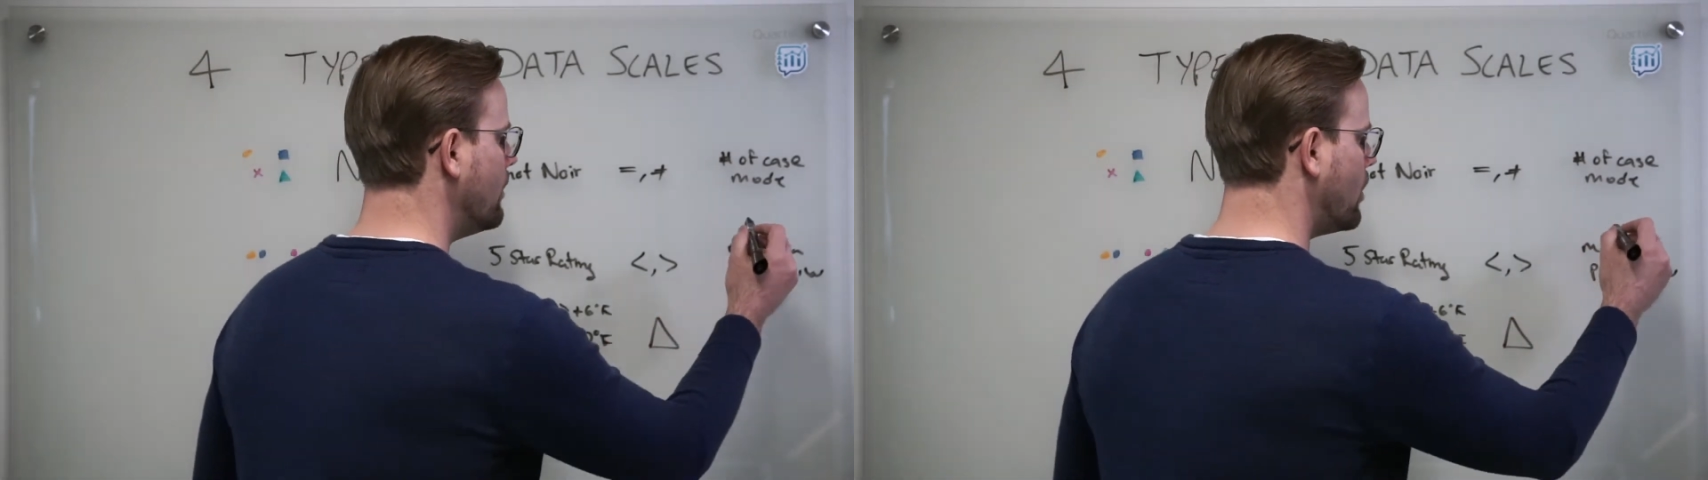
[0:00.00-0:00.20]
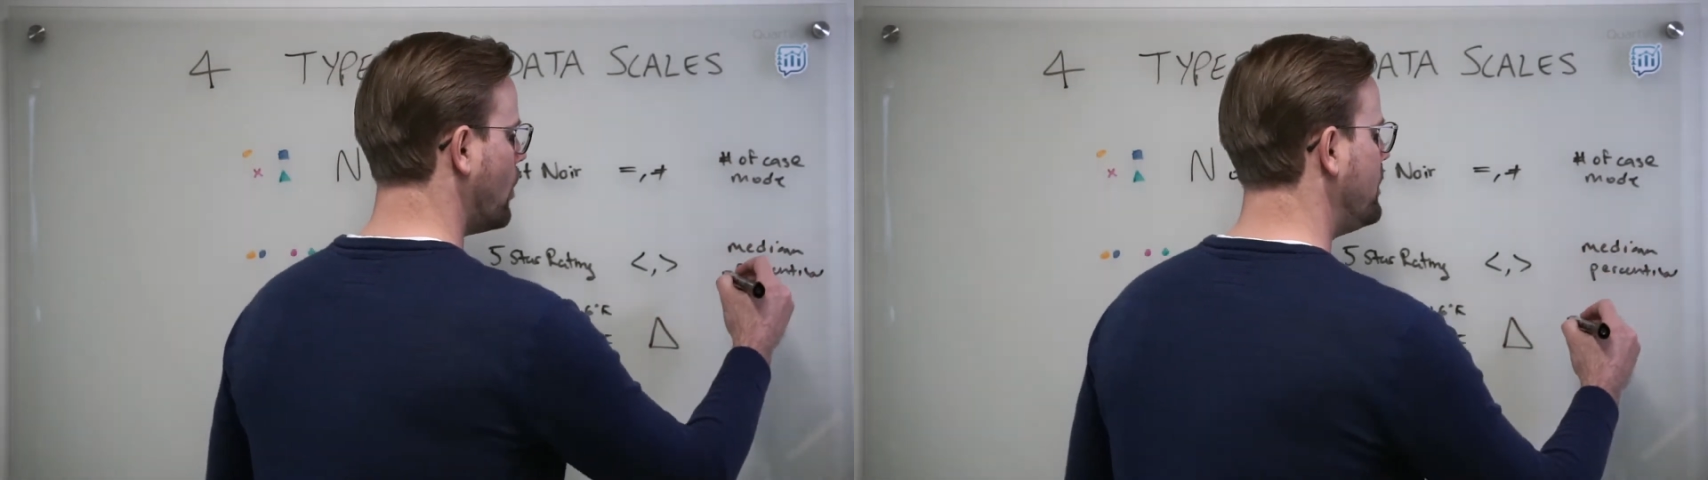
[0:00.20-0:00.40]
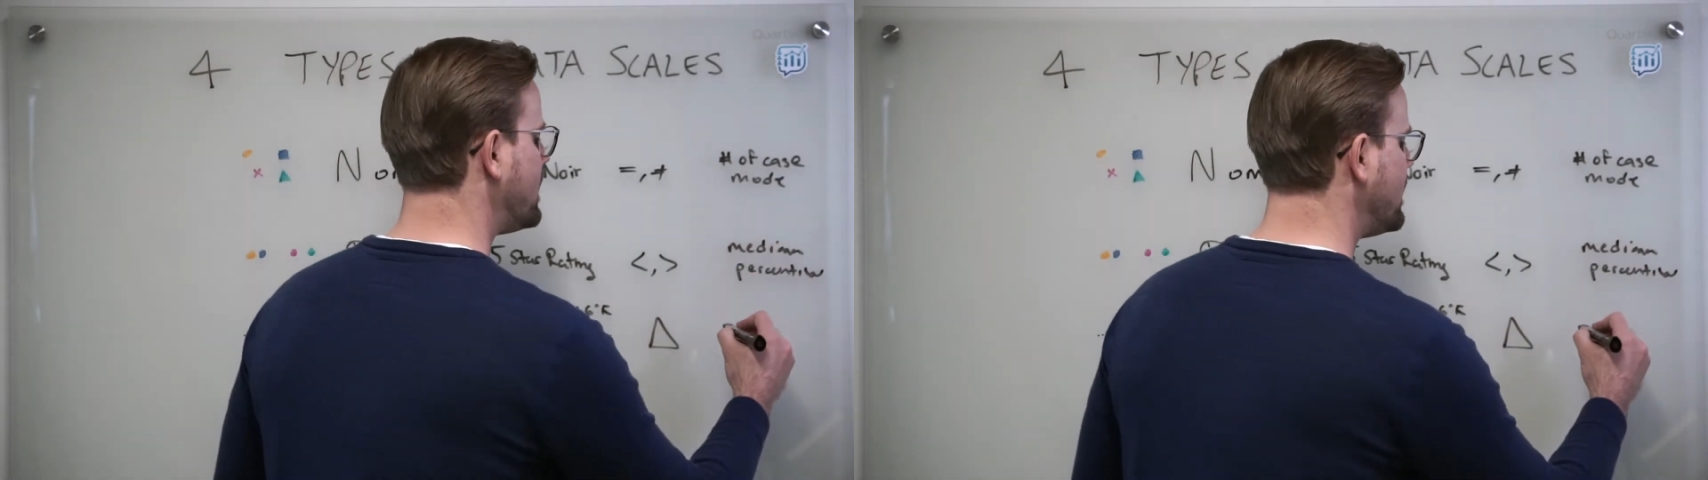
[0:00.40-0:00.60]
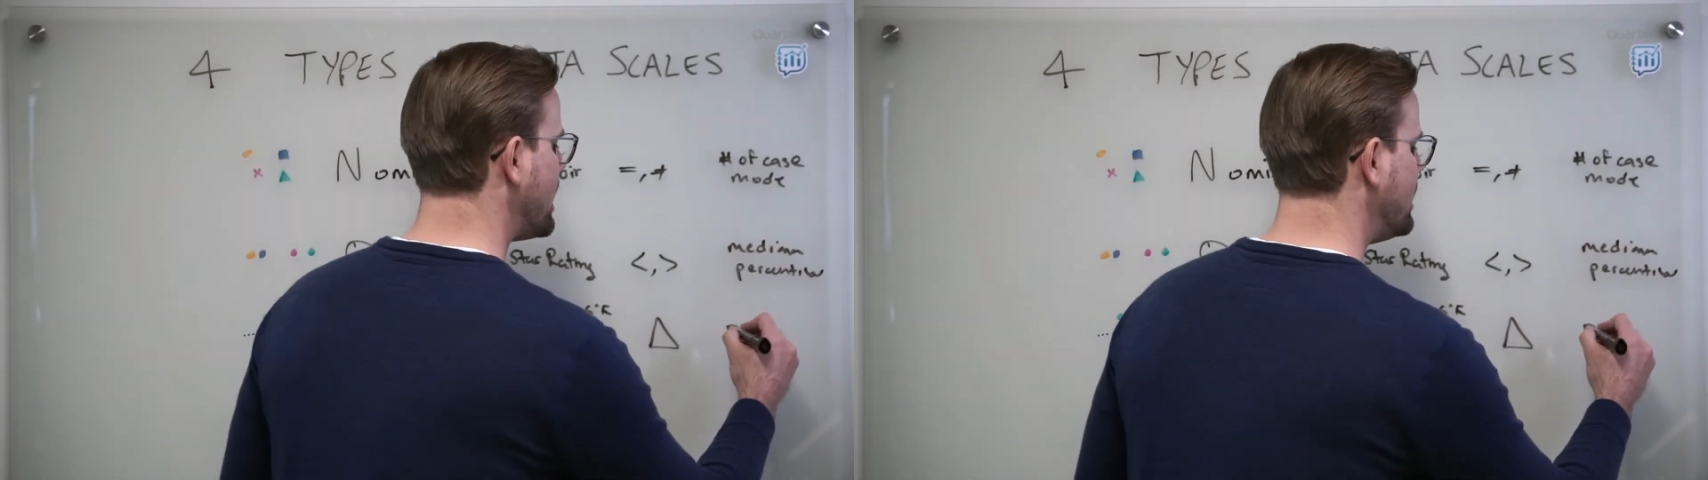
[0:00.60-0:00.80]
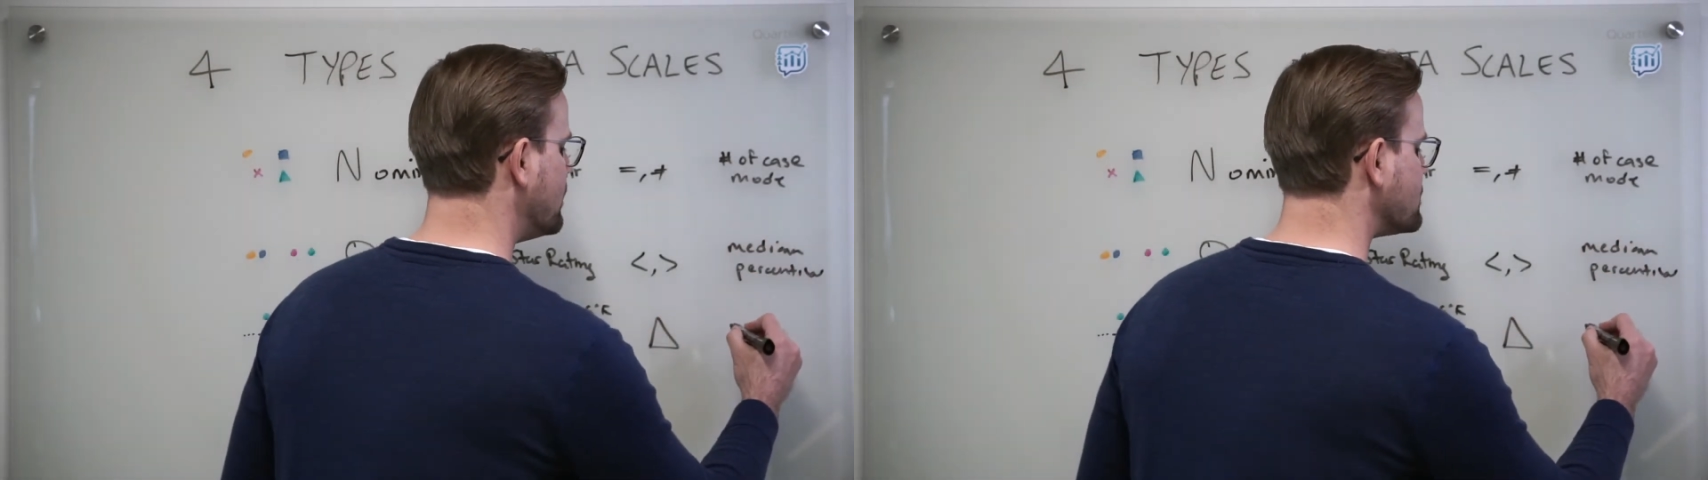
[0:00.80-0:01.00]
But what we can
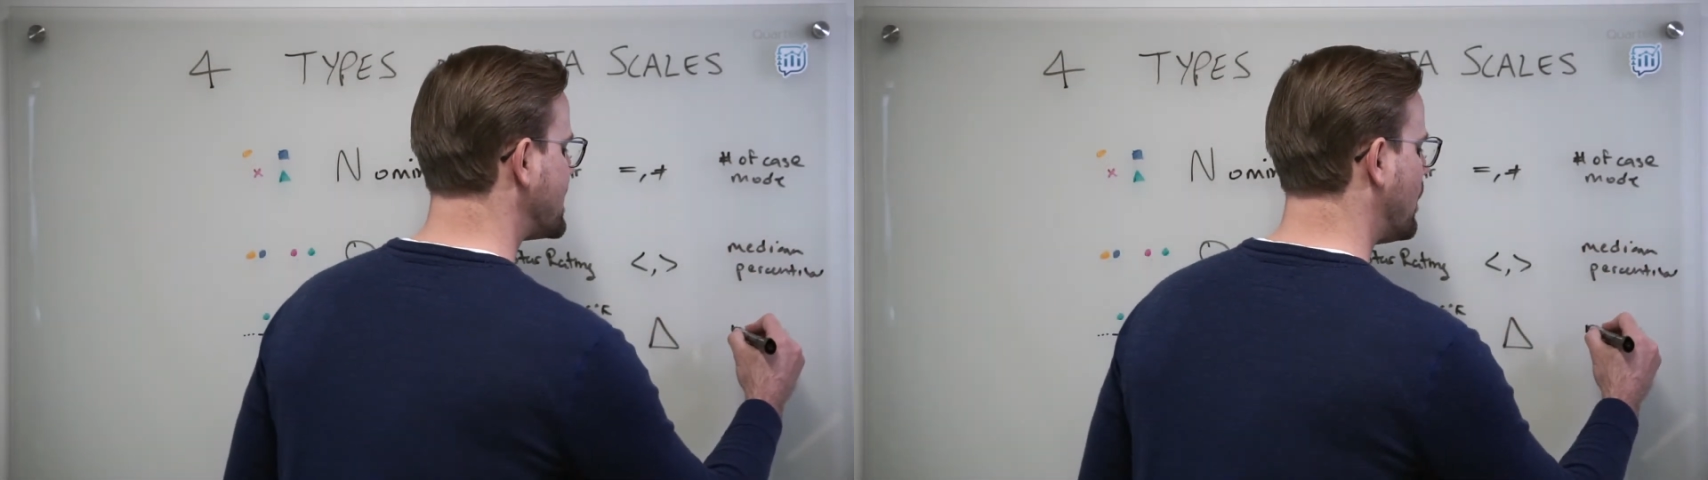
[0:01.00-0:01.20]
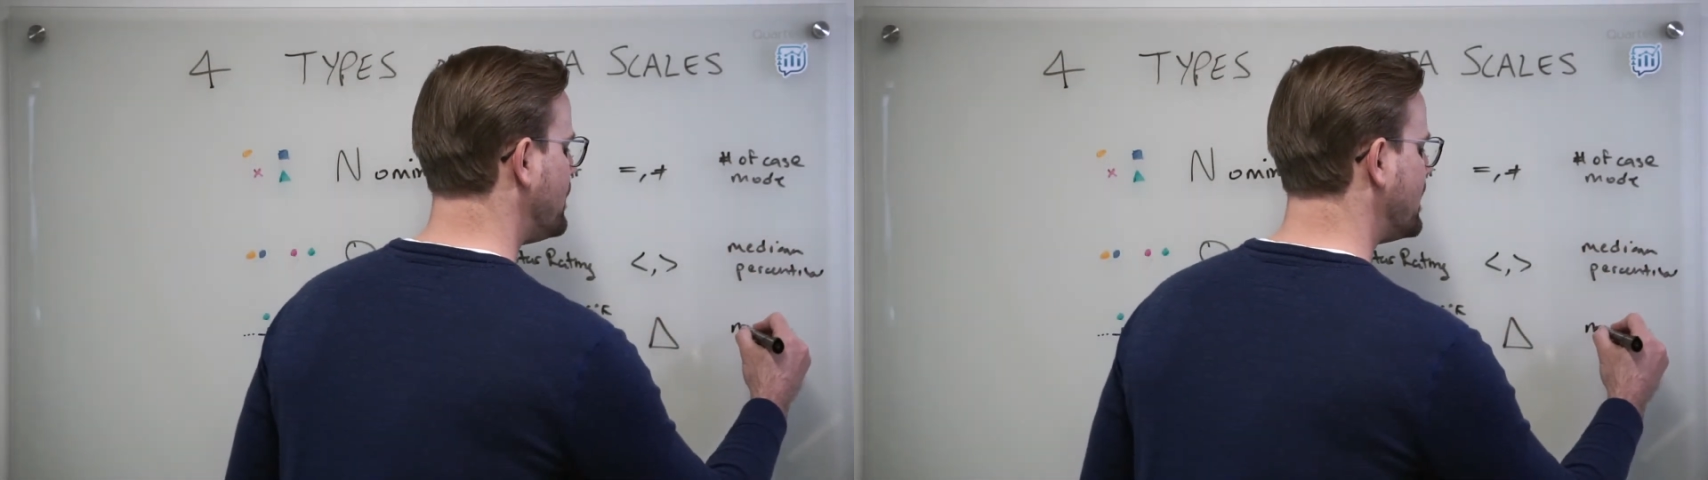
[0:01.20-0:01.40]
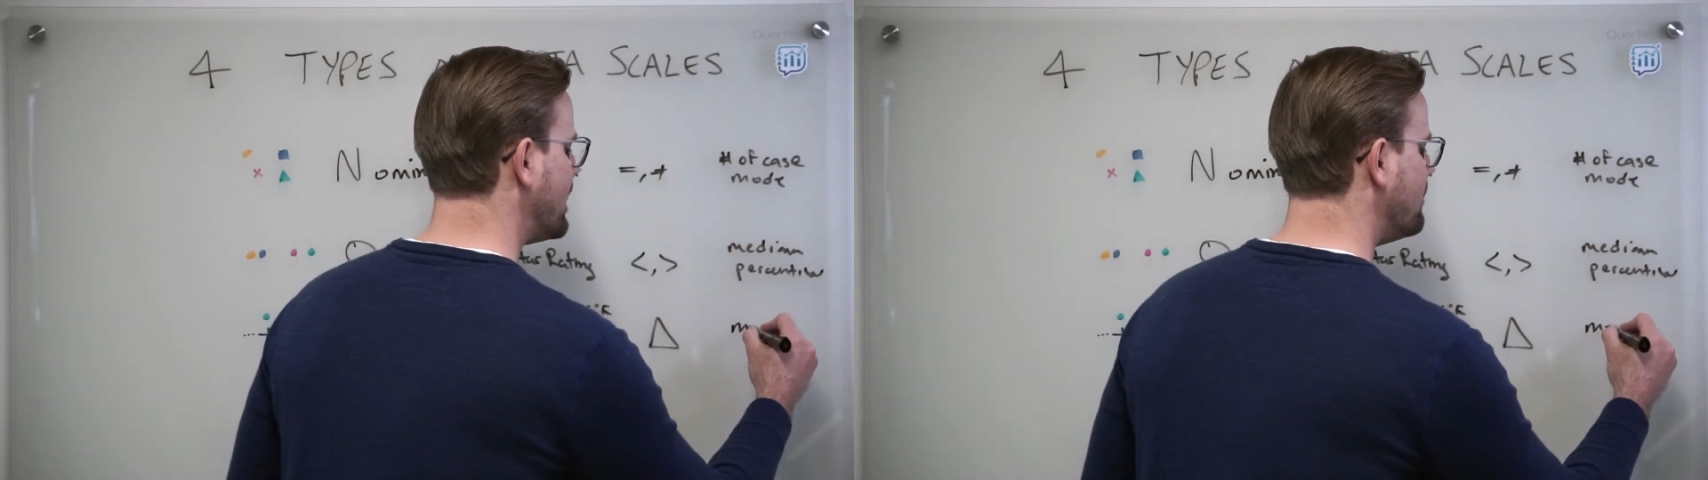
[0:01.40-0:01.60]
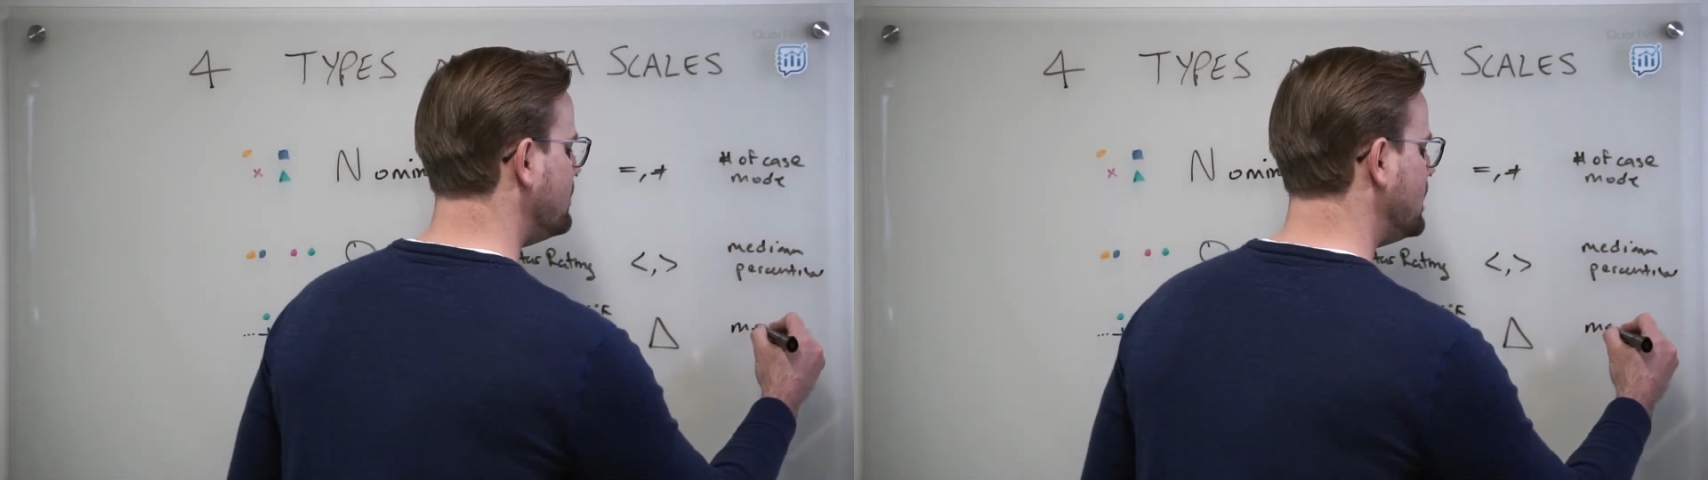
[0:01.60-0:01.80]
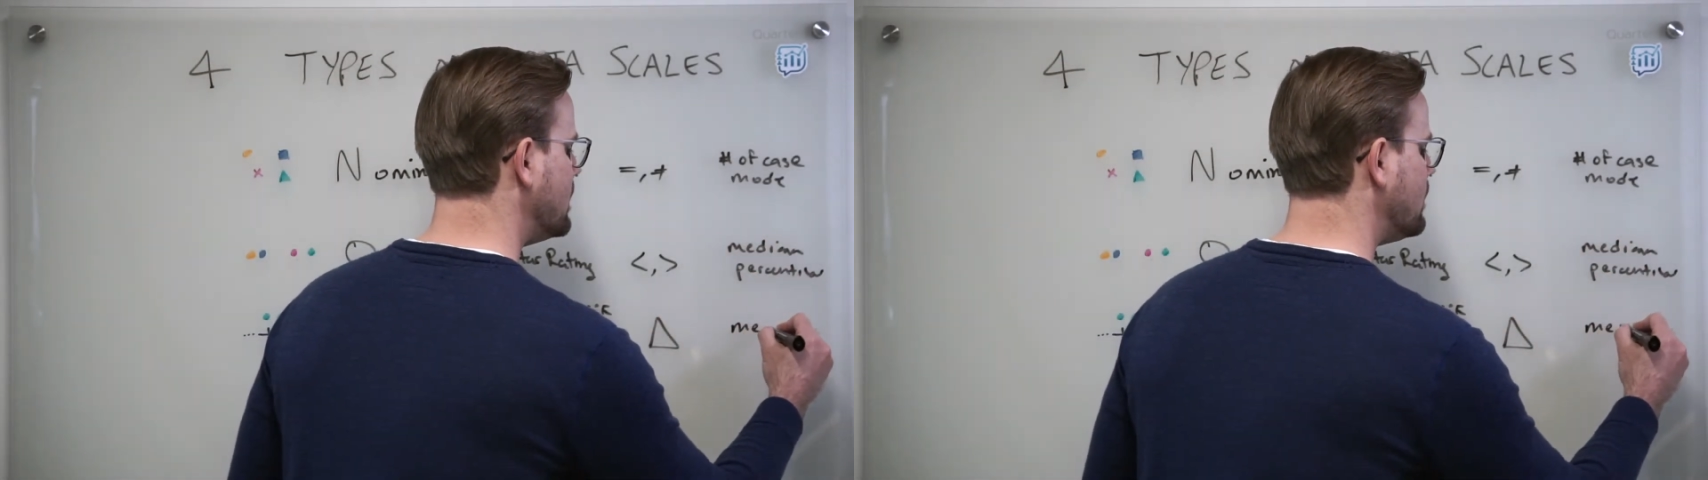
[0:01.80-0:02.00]
get here is now we can get
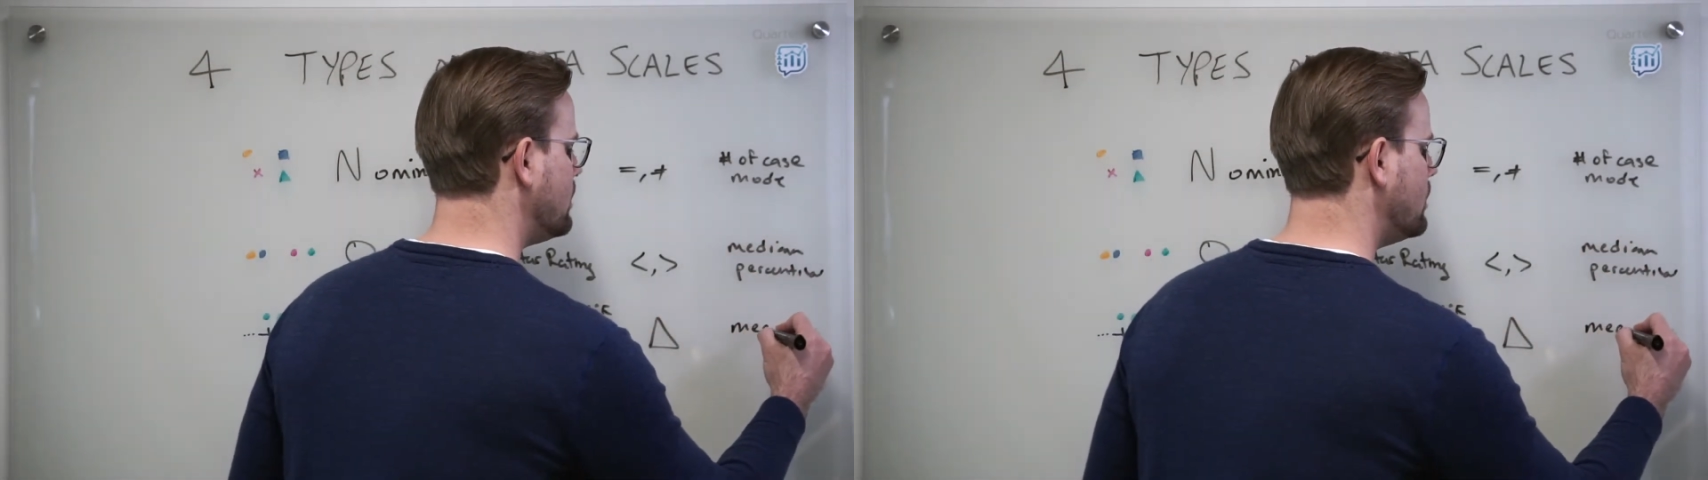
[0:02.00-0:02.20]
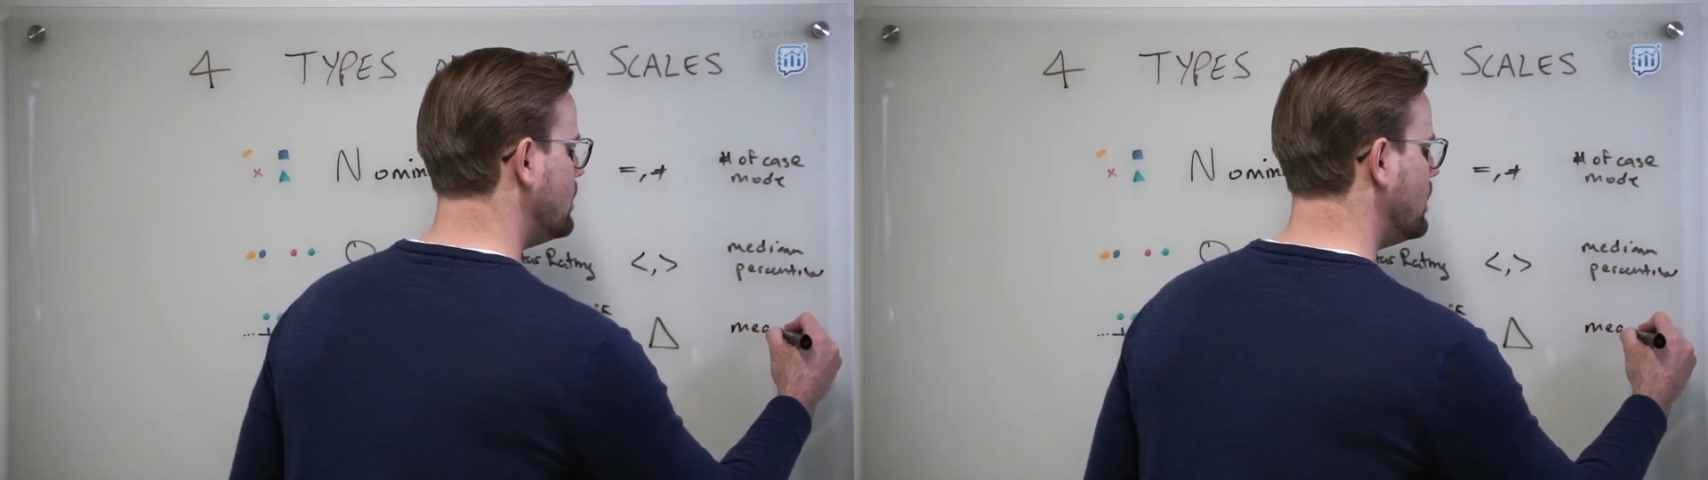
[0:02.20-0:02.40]
mean